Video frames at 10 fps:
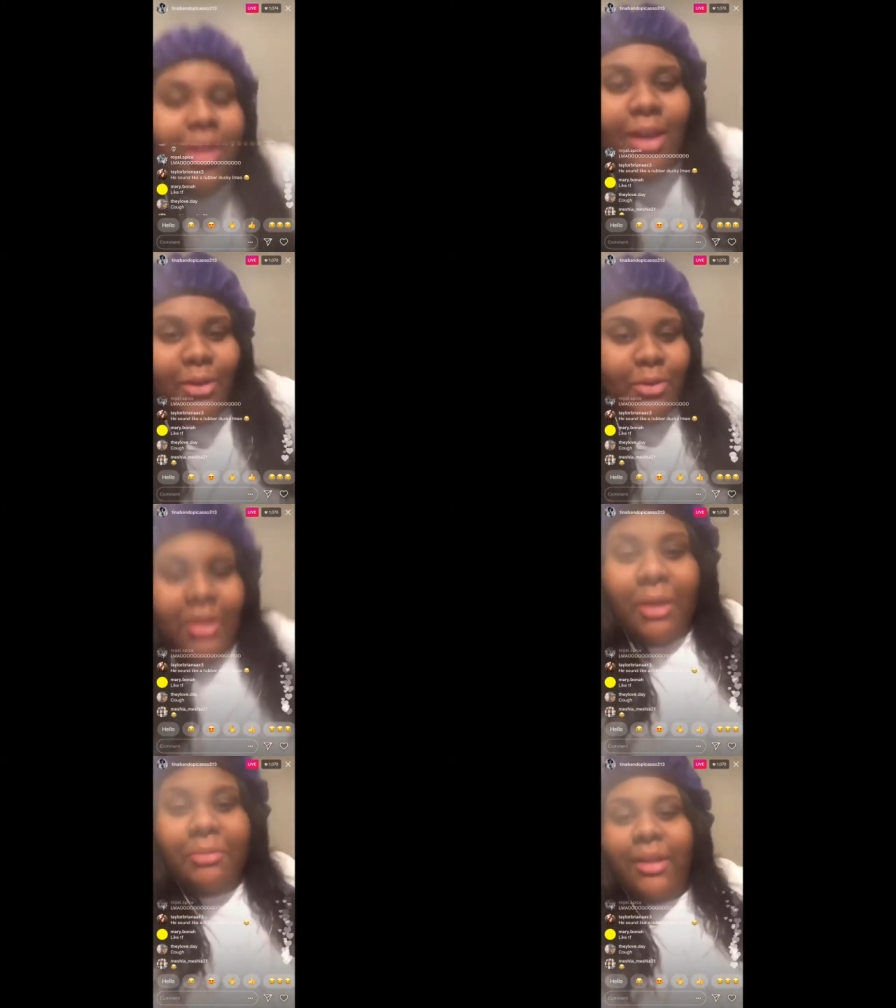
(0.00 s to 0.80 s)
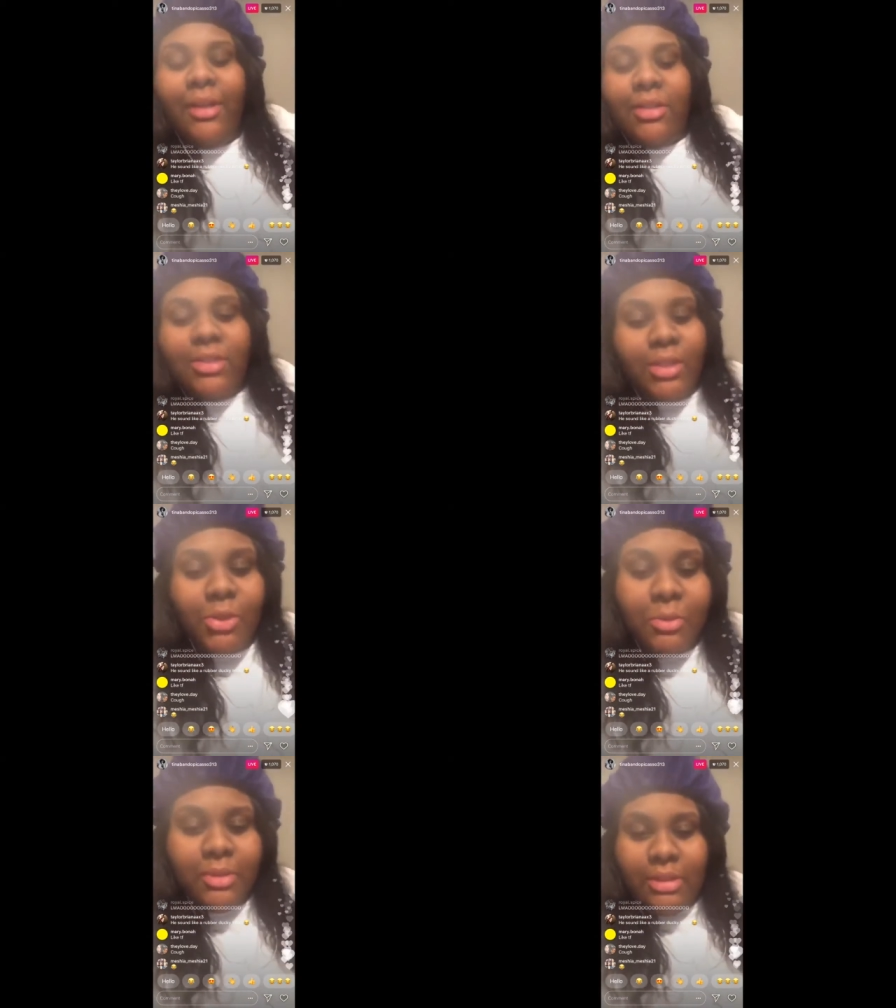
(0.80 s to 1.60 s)
not gonna get up there because they
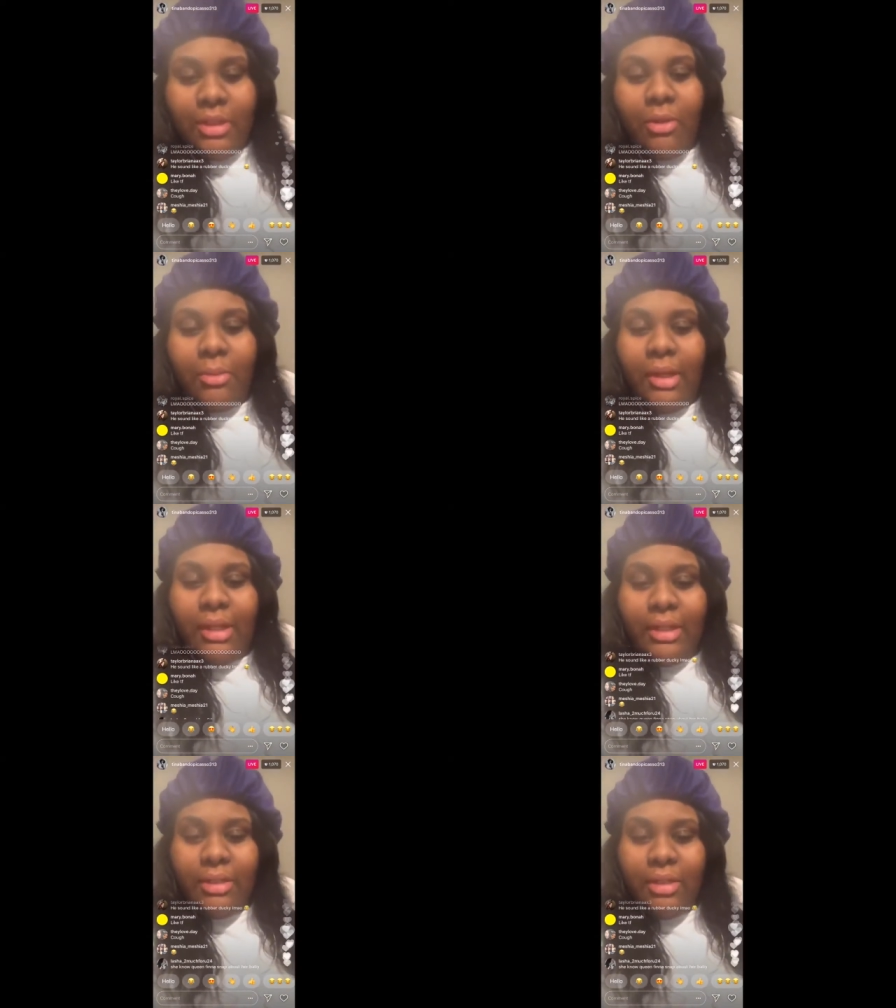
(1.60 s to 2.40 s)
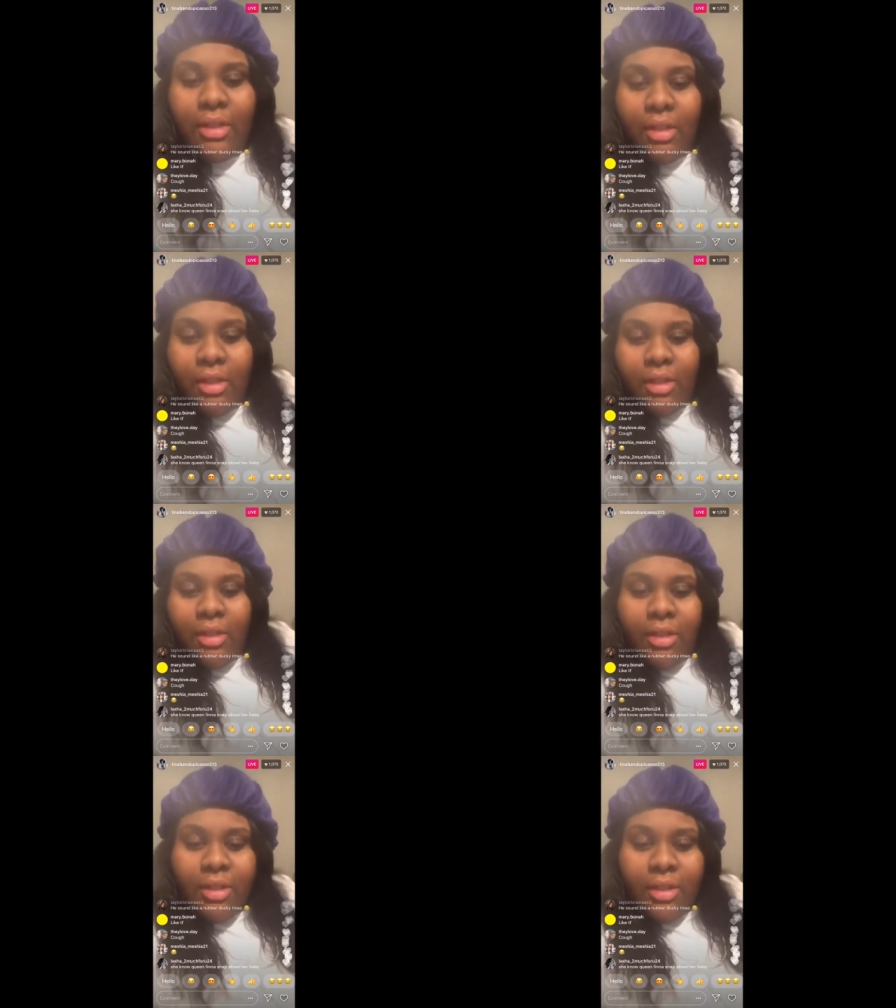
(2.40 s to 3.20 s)
too busy on mine. Nigga,
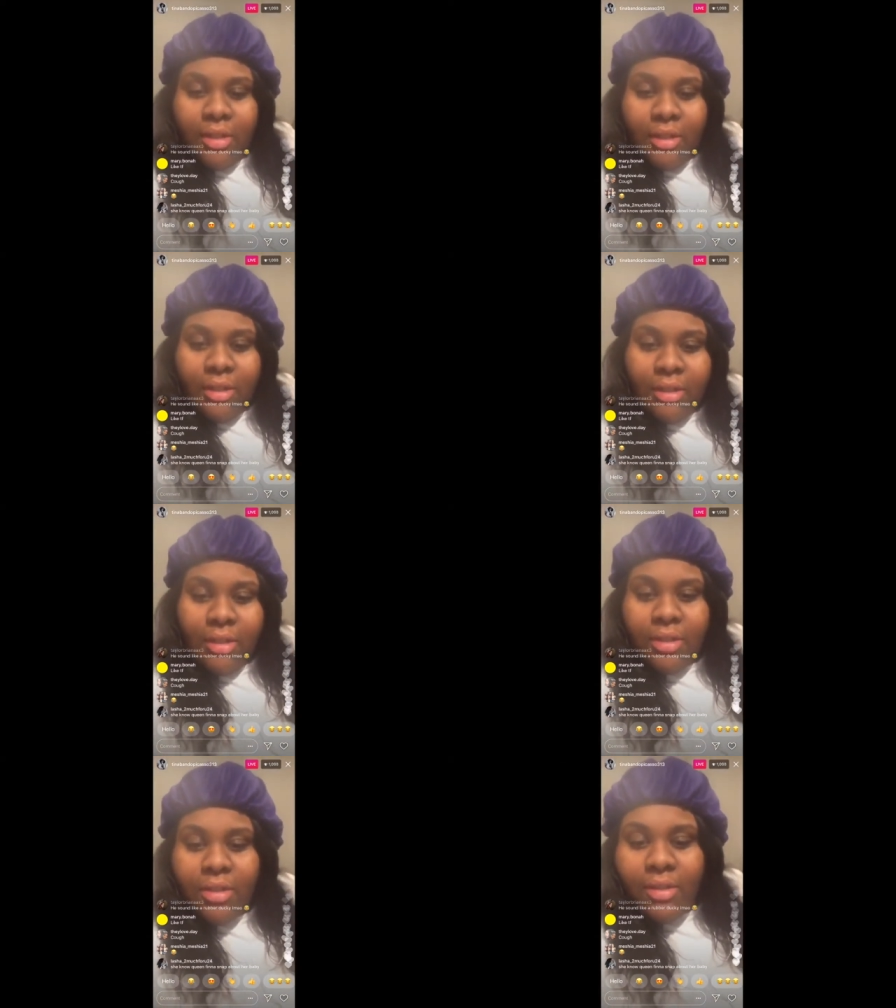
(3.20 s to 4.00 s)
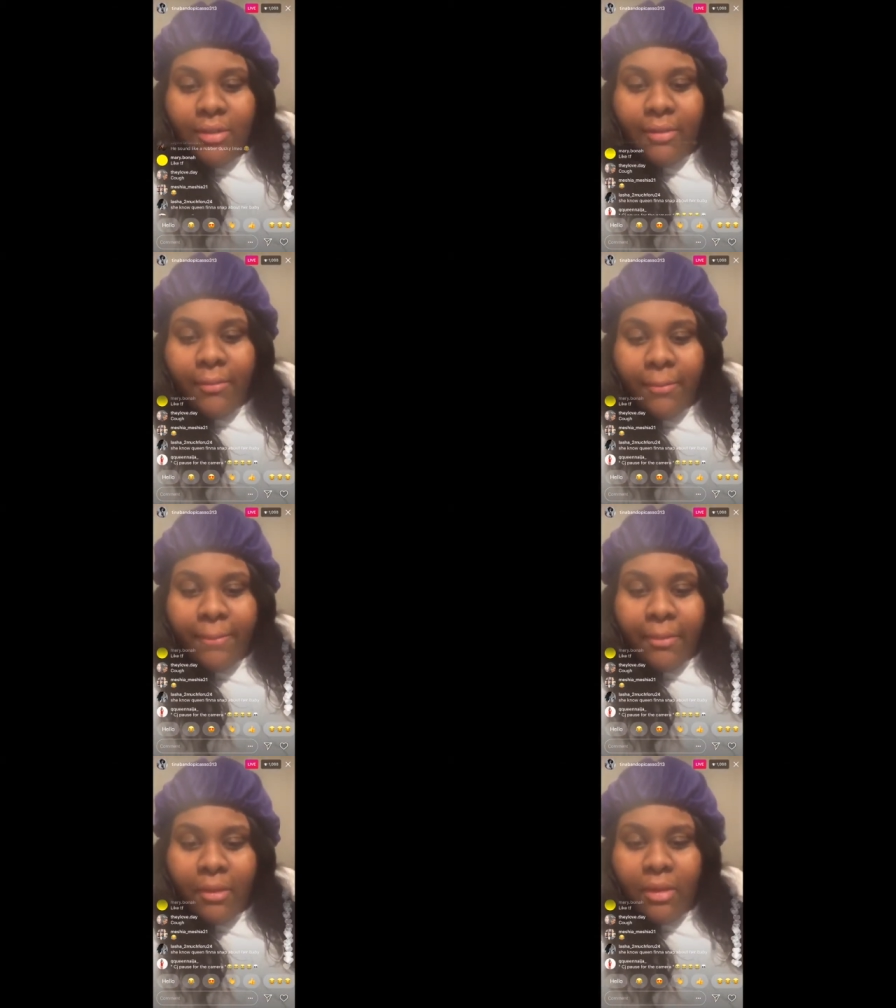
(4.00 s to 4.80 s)
I ain't even worry about your shit, nigga.
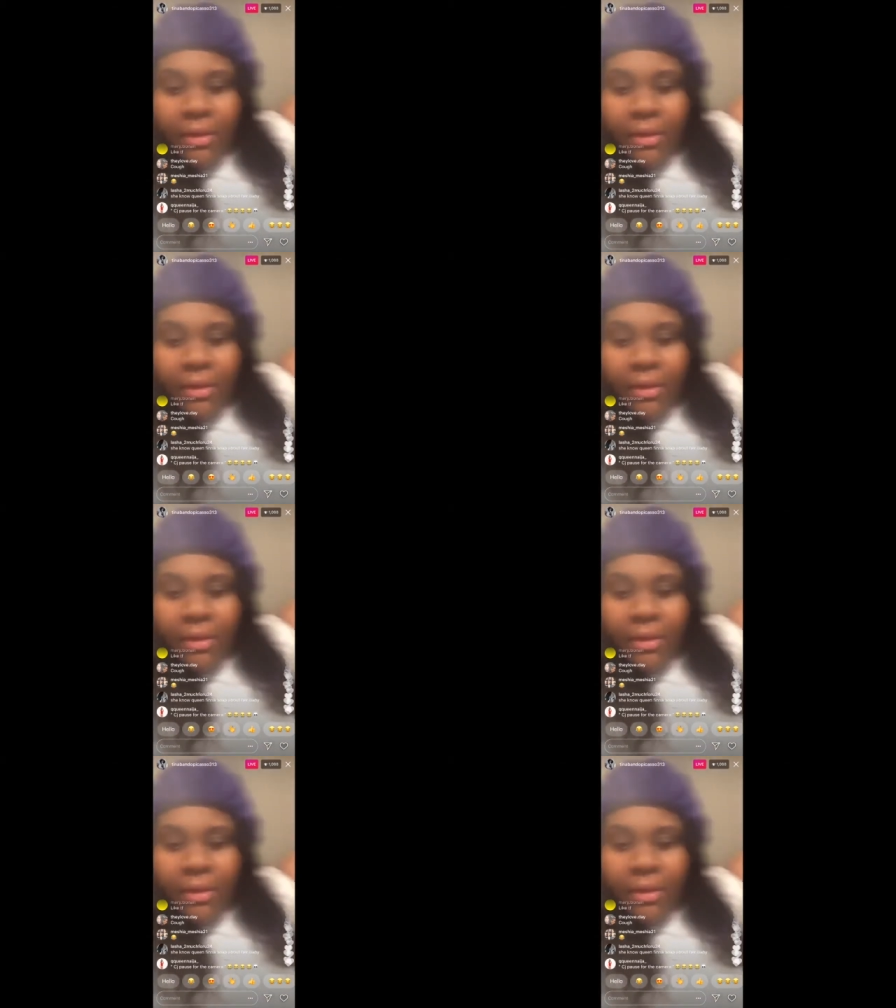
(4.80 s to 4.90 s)
Fuck you,